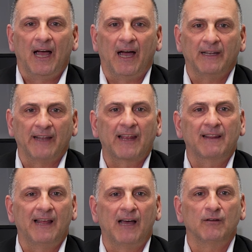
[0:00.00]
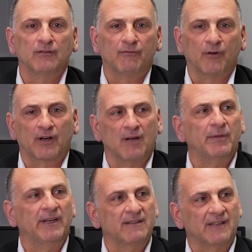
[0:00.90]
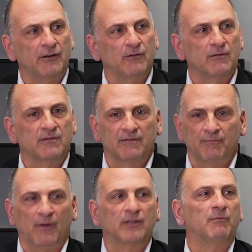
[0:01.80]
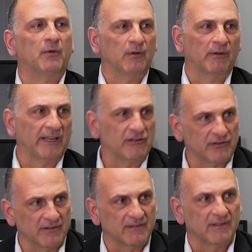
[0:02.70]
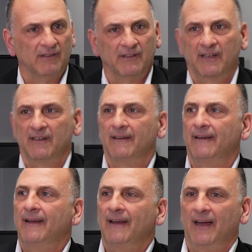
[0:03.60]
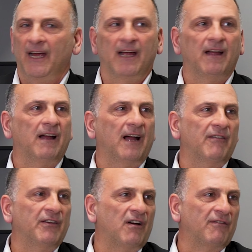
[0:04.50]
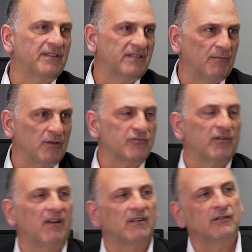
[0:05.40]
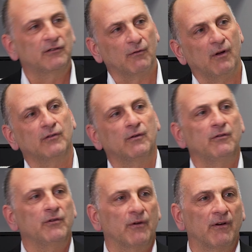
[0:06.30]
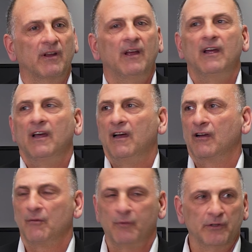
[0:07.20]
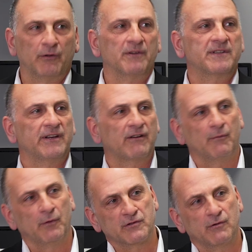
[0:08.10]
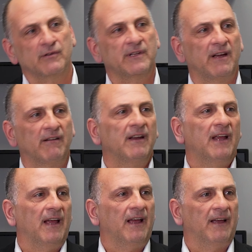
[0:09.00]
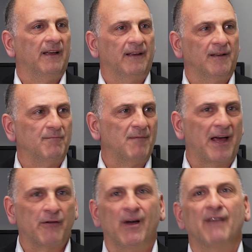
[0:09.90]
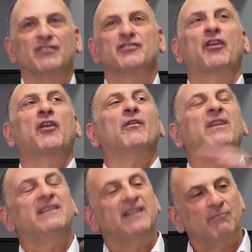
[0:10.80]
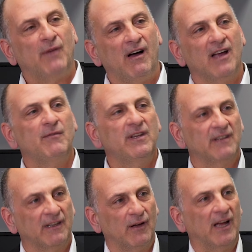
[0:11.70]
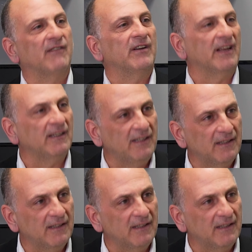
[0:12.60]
I like cloud for companies that use multiple locations. Like mm-hmm. Uh, so I, uh, I, have an office in Montreal, in Toronto, New York, a couple of doors here, a couple of doors mm-hmm. there. Um, I don't have a security team behind me, and I have an IT